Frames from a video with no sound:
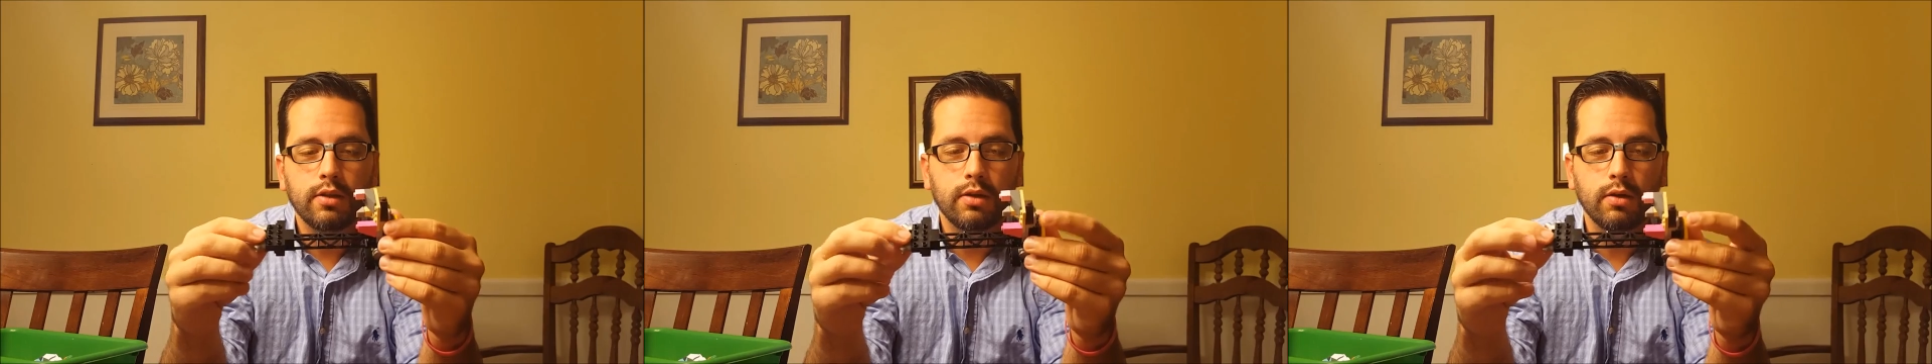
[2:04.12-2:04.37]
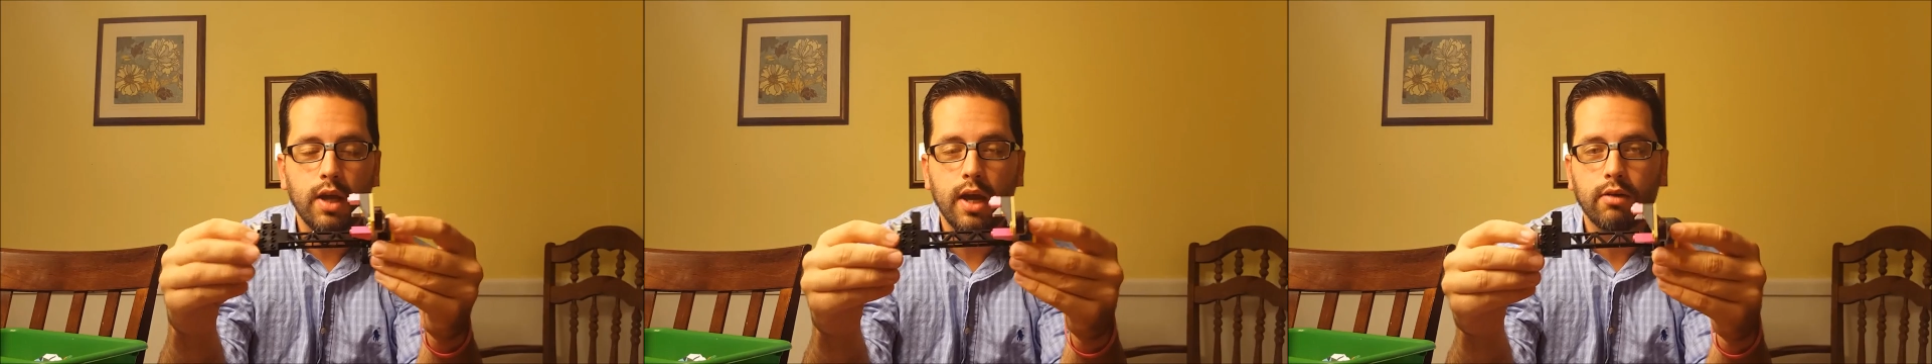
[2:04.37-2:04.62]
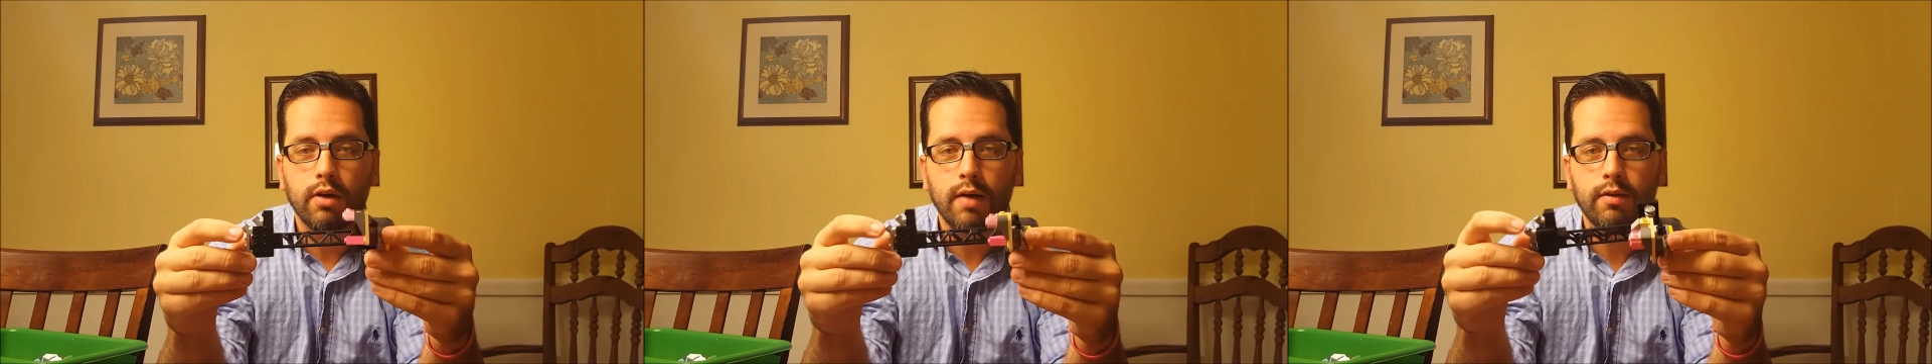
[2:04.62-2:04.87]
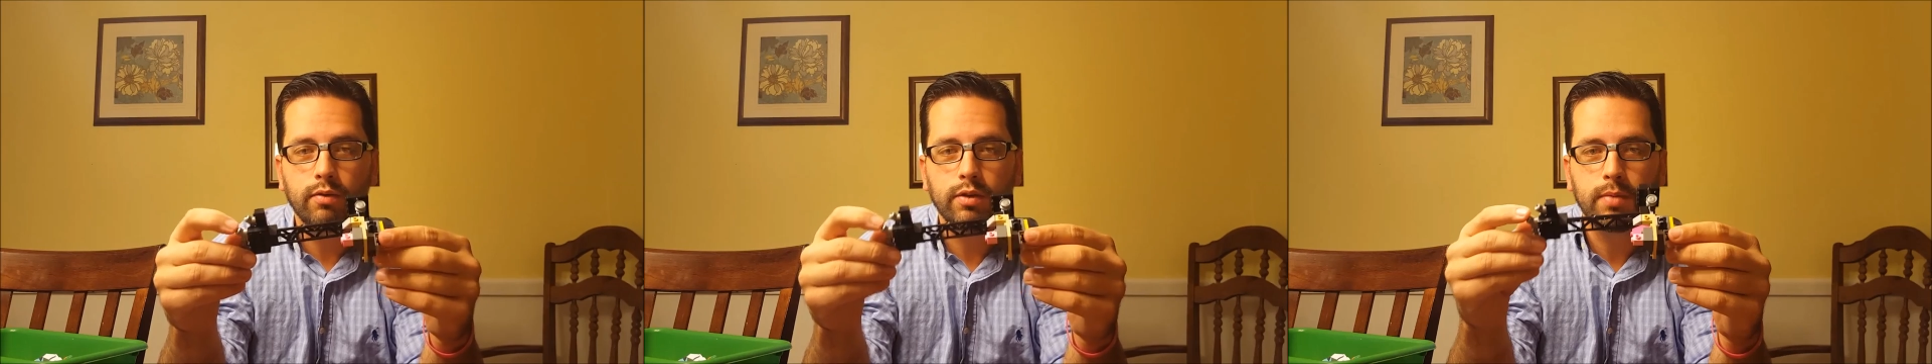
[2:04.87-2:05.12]
So yeah,
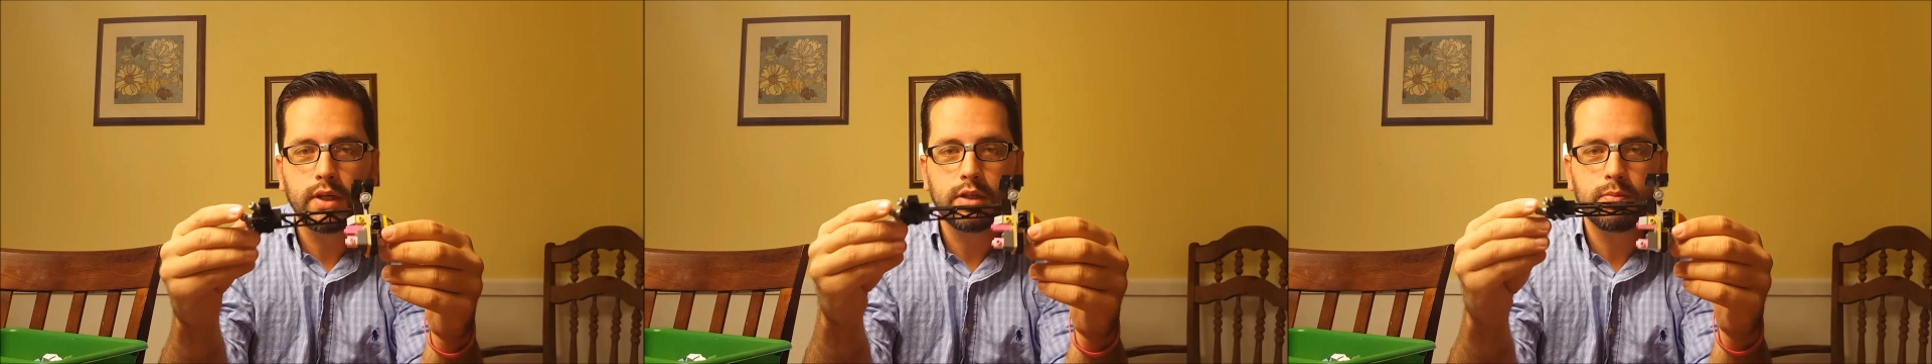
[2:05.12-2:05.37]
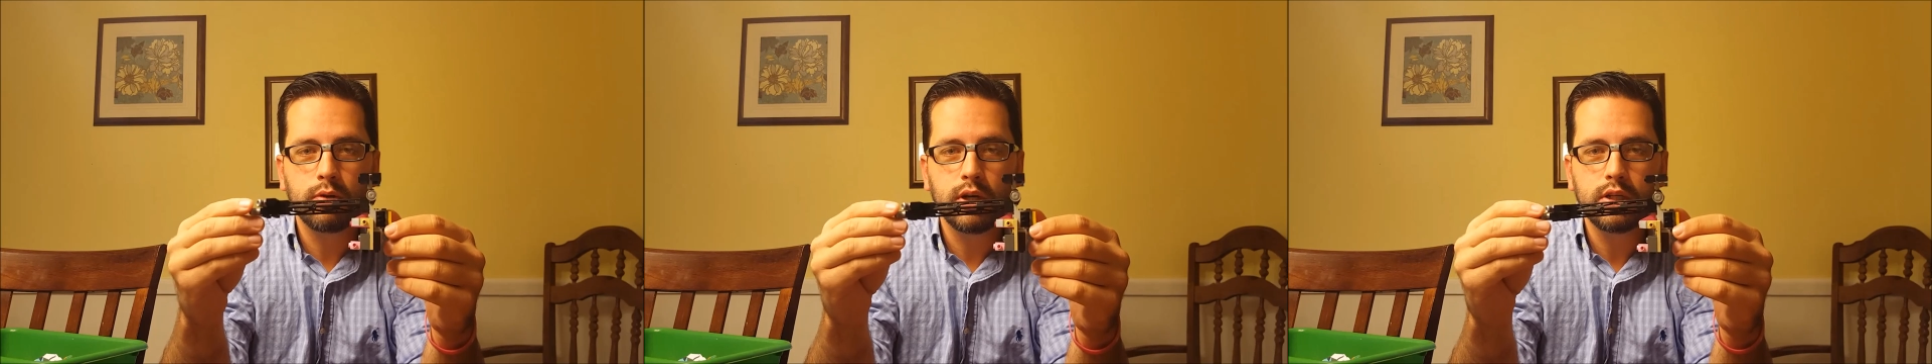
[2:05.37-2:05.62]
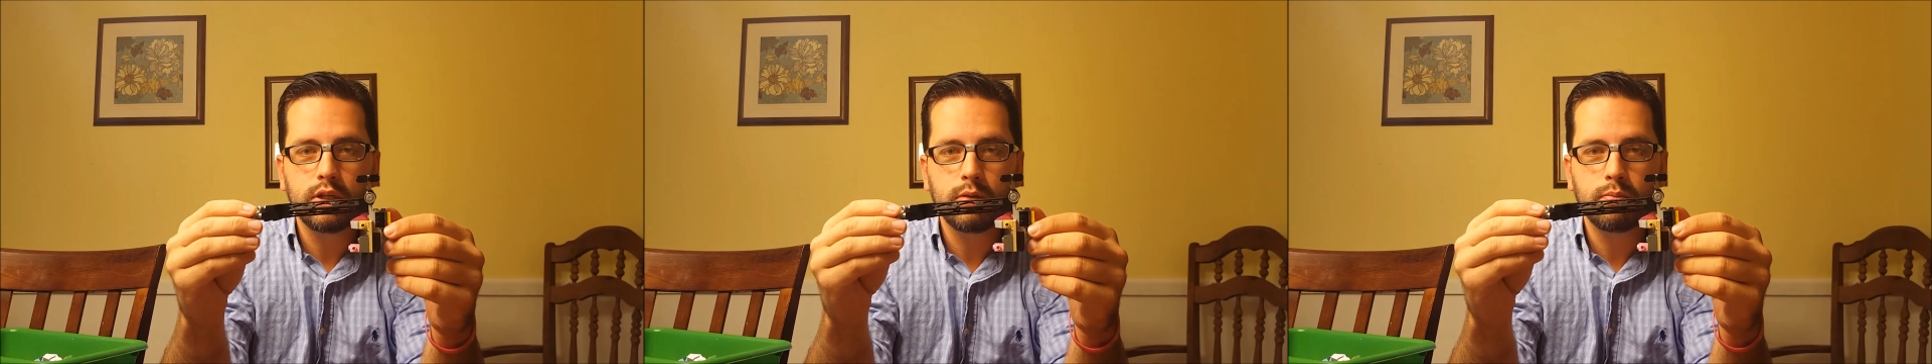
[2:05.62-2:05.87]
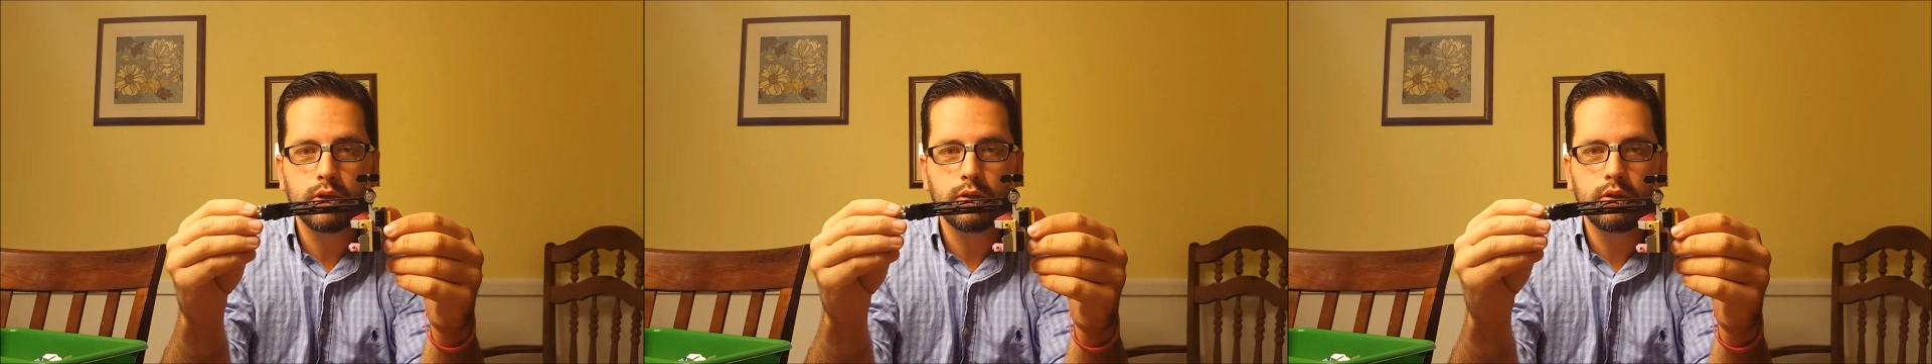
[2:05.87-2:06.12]
gravity was my inspiration
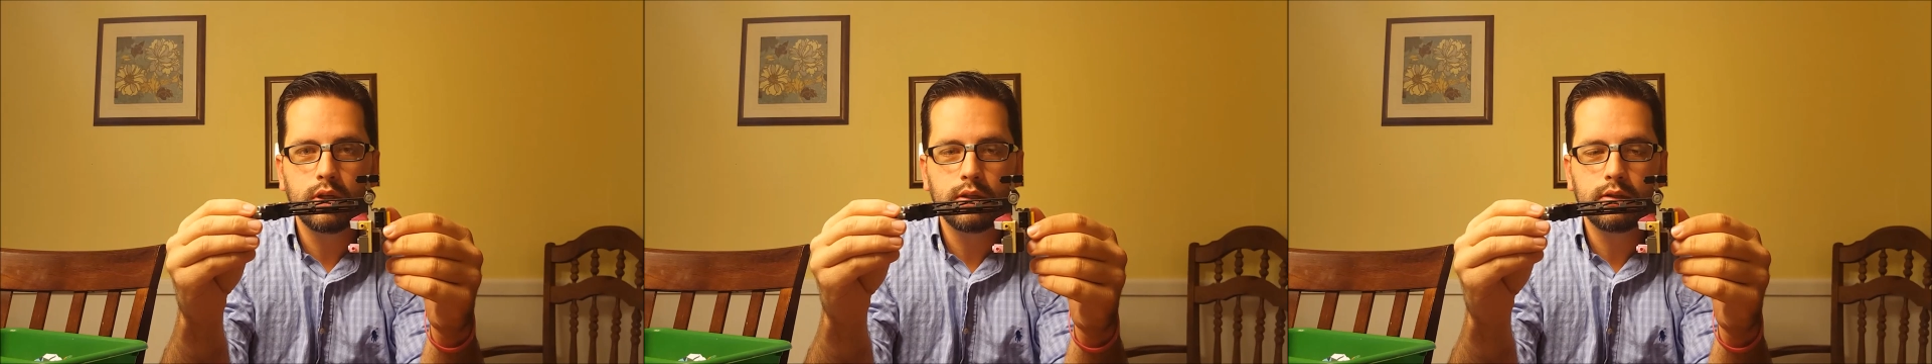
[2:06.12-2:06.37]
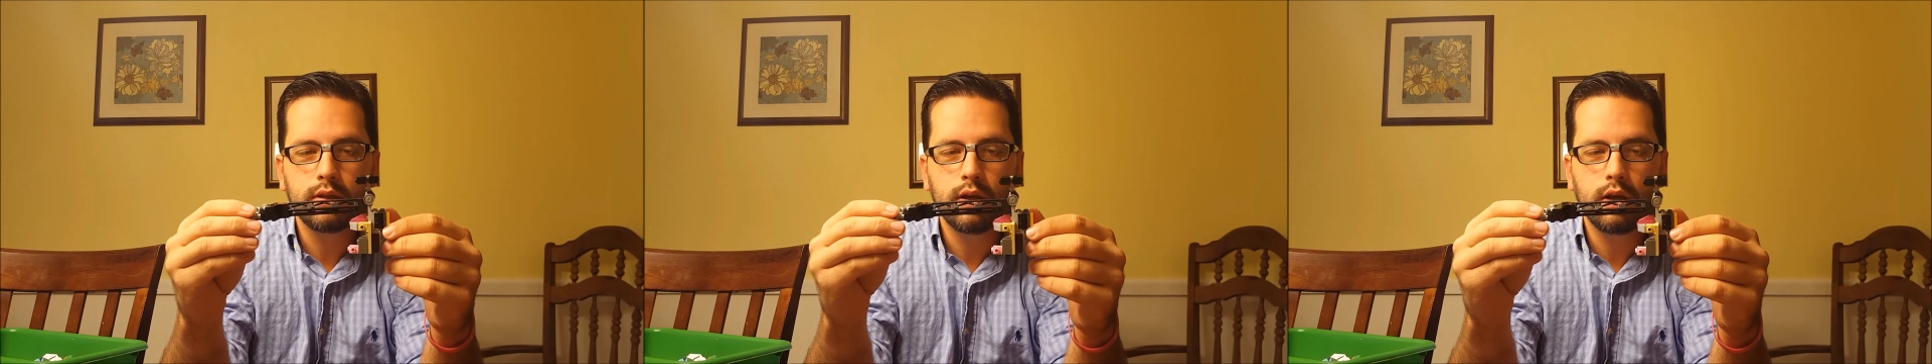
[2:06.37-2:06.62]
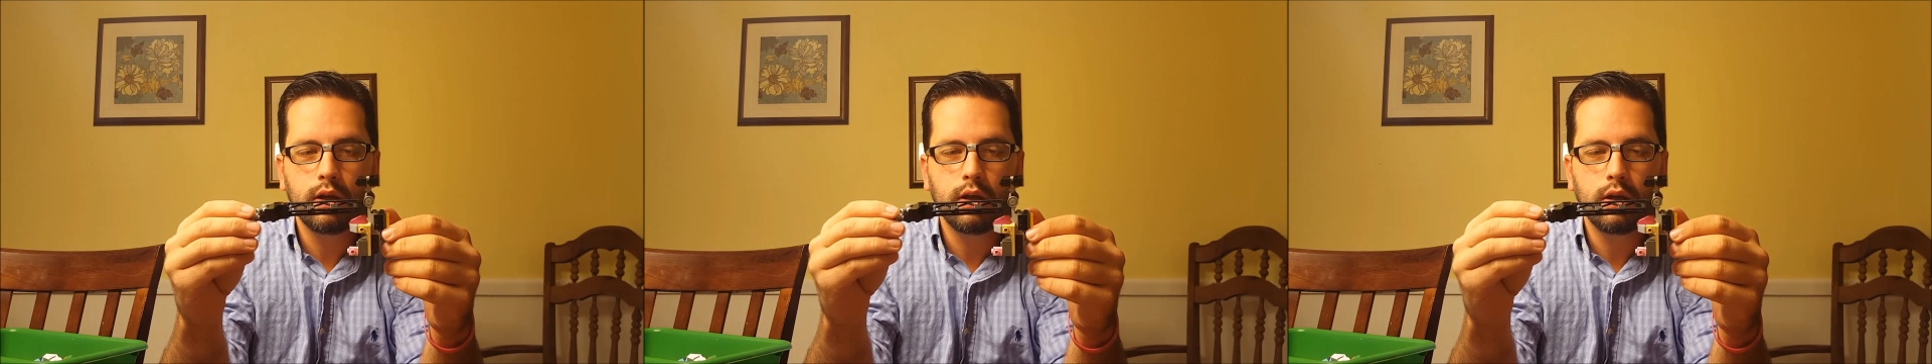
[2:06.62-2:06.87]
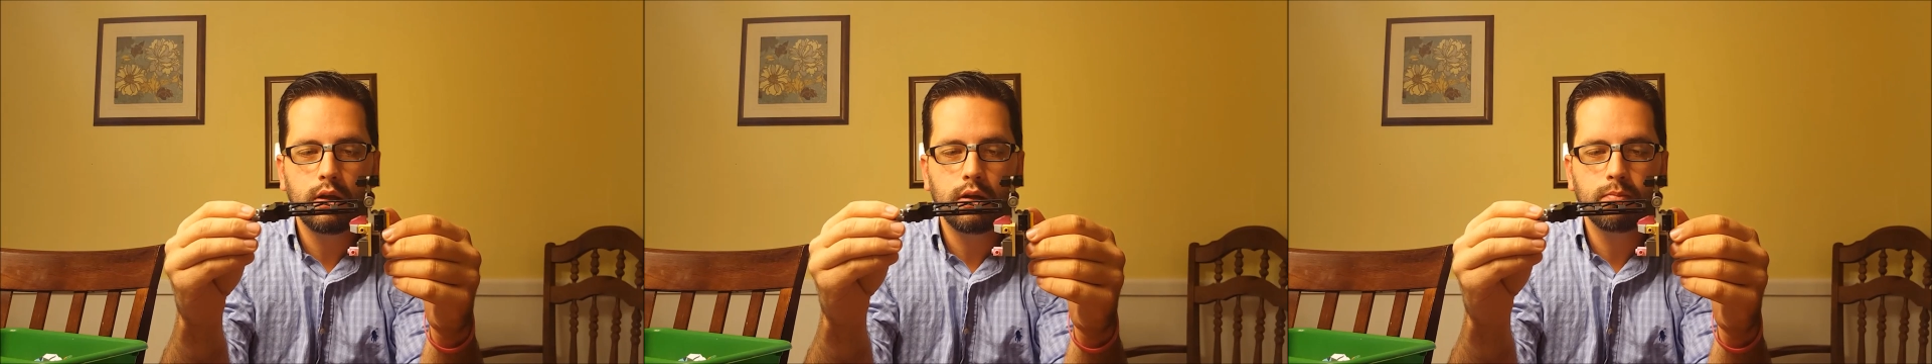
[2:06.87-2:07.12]
to build this,
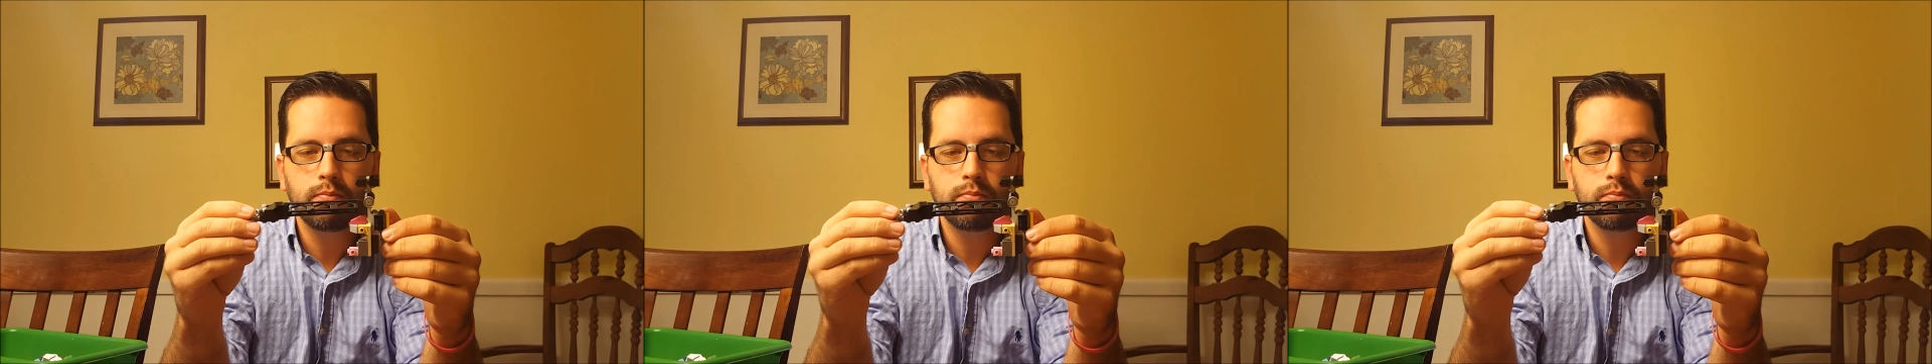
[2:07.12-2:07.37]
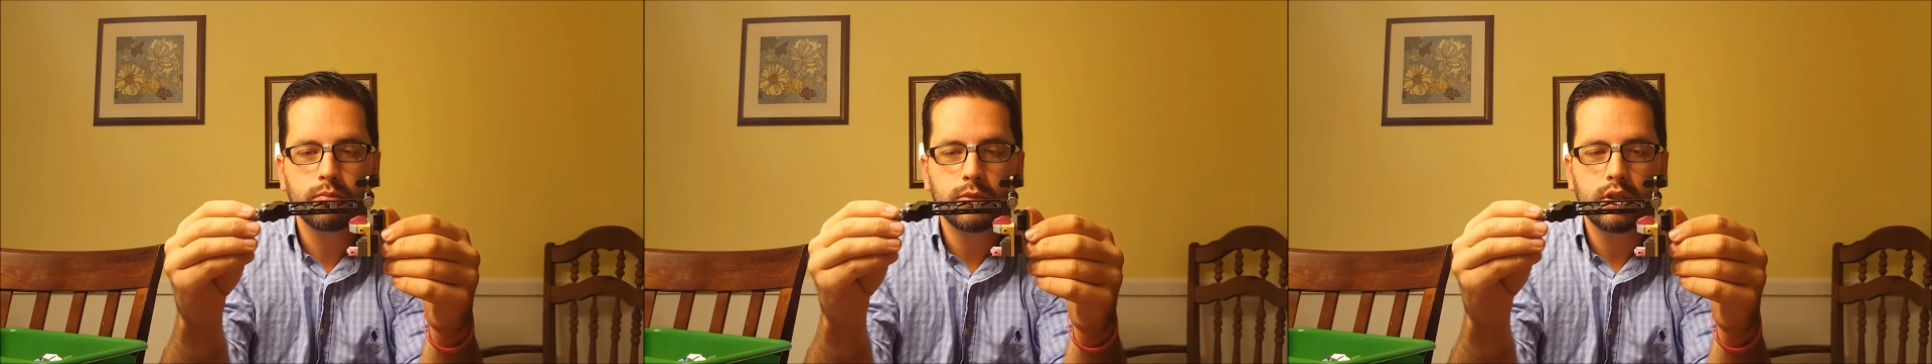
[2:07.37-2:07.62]
um,